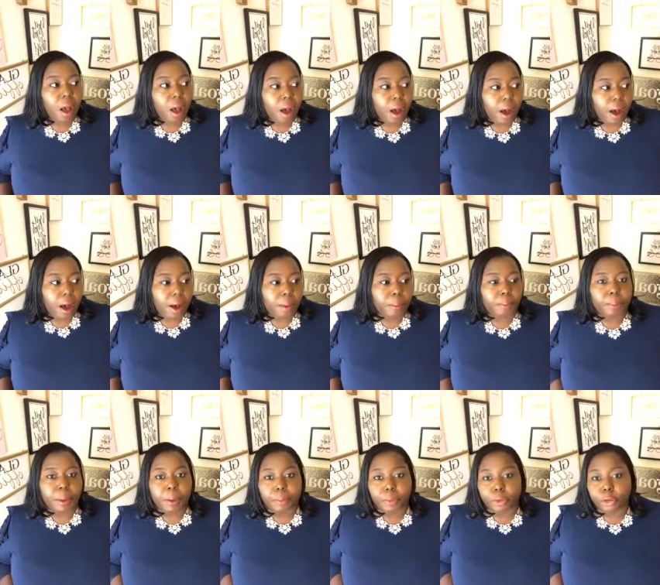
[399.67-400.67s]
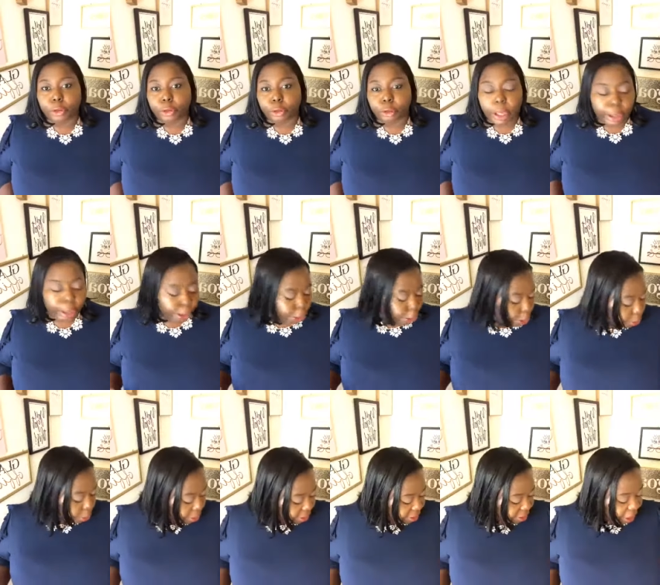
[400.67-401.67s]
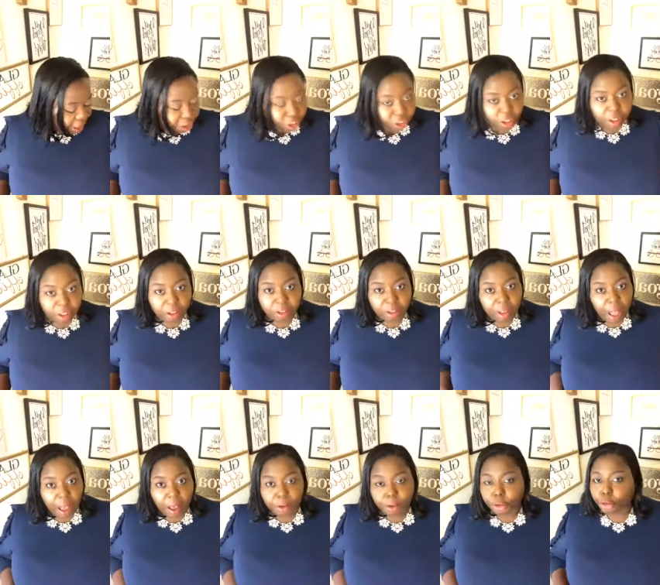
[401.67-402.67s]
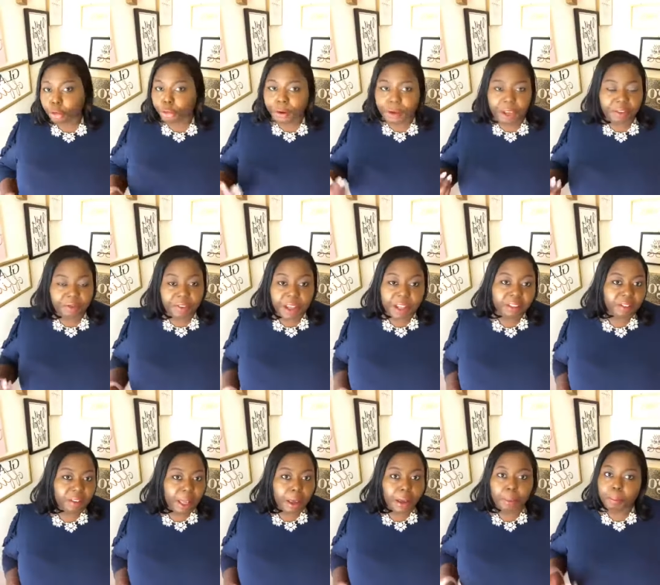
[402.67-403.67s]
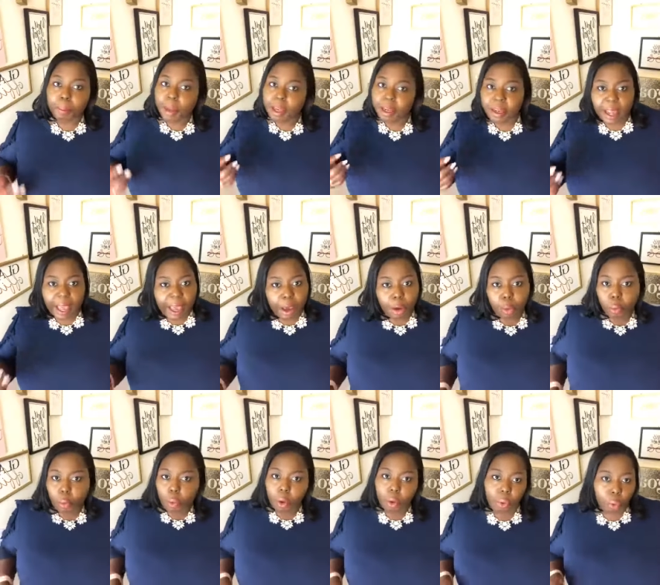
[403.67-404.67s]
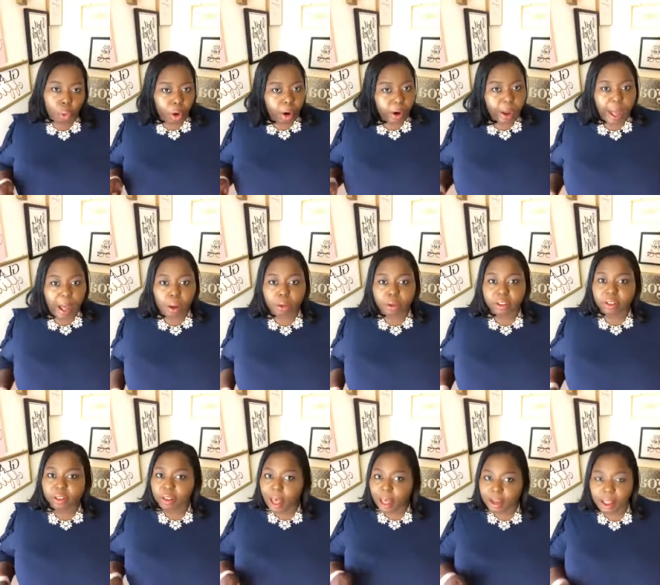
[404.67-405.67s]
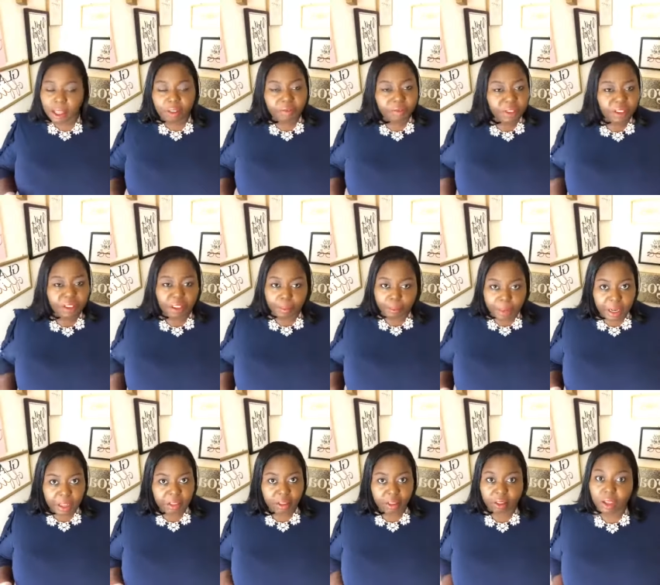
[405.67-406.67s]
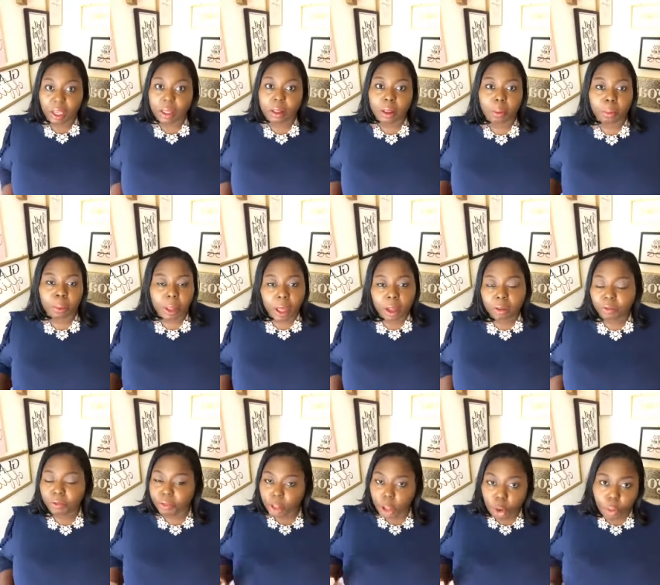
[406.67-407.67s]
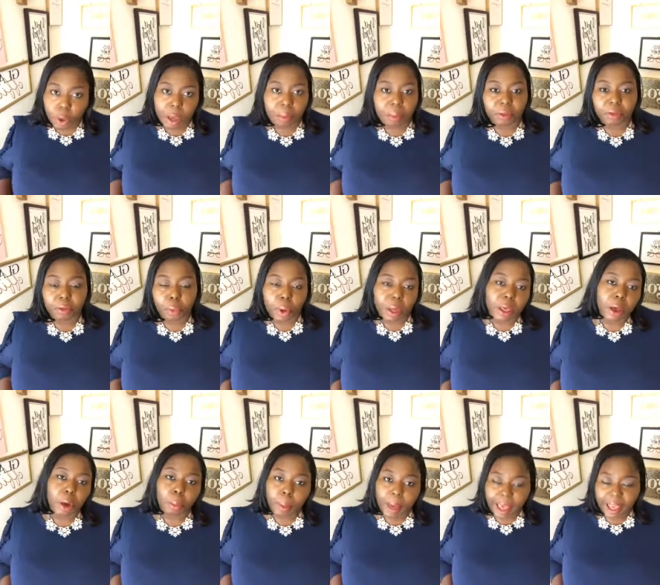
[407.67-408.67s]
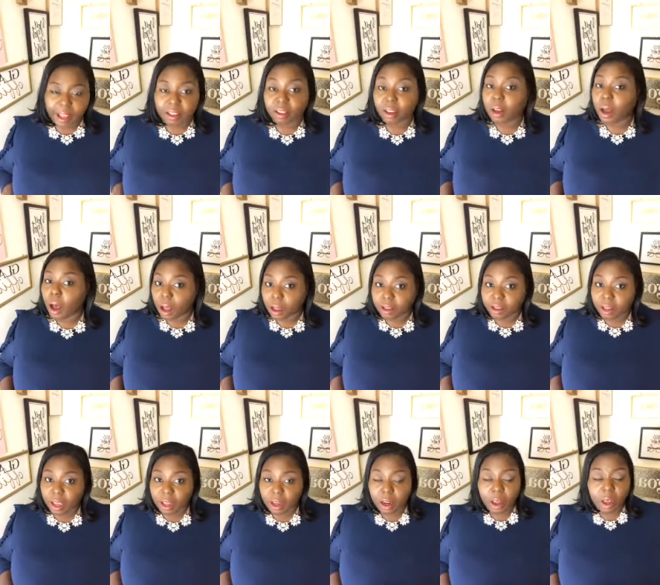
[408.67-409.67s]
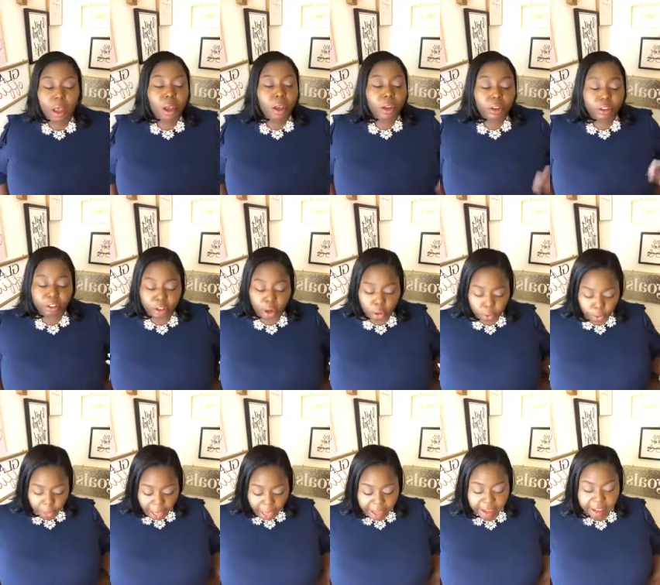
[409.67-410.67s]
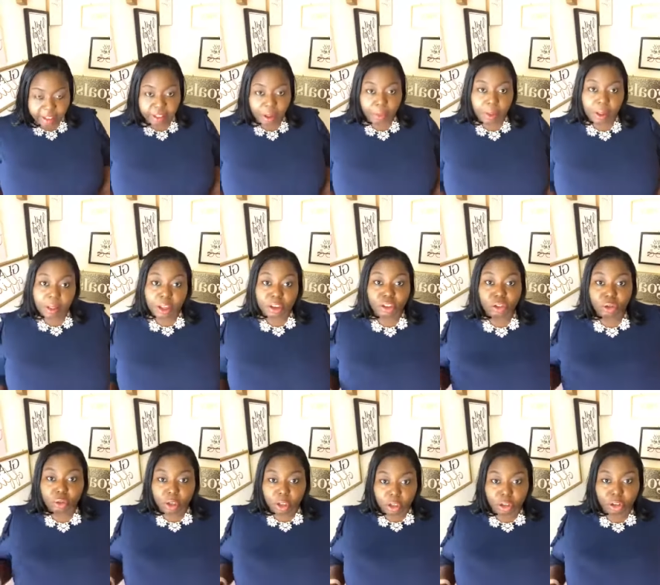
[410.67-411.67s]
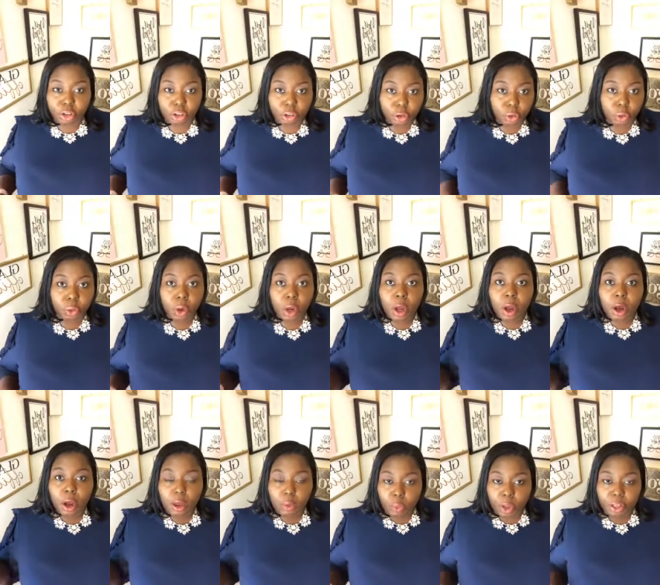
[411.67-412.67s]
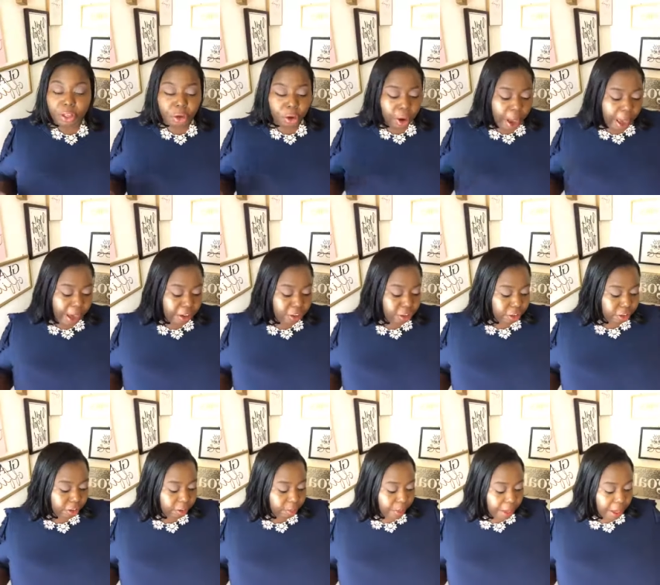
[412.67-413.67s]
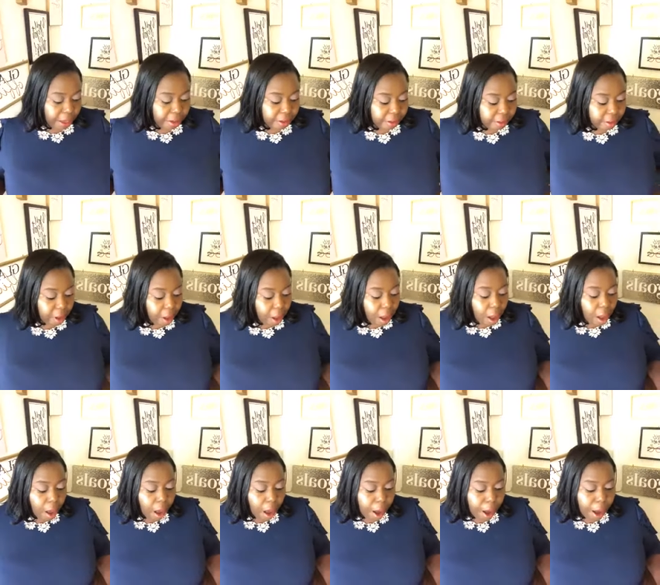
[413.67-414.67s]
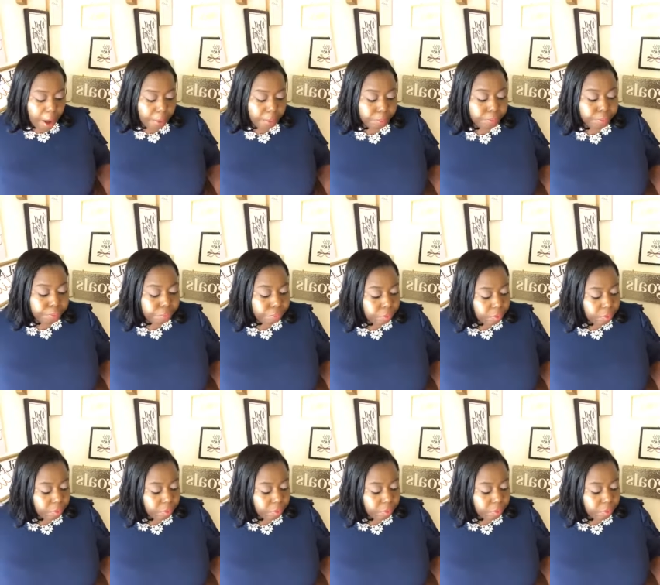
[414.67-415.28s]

um, people do like yoga sessions during events, like midday workouts, kind of like fifteen minutes, let's get the blood flowing before we go back into content. So that is something that you can do with your extra space. Um,